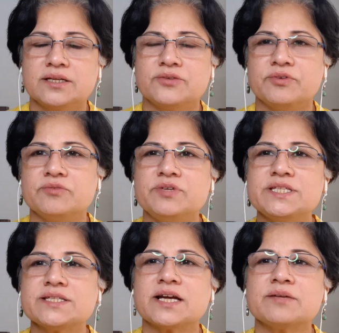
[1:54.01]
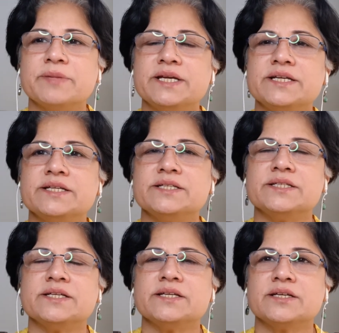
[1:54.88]
when we start
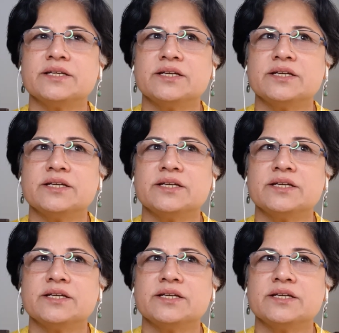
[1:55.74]
meditating,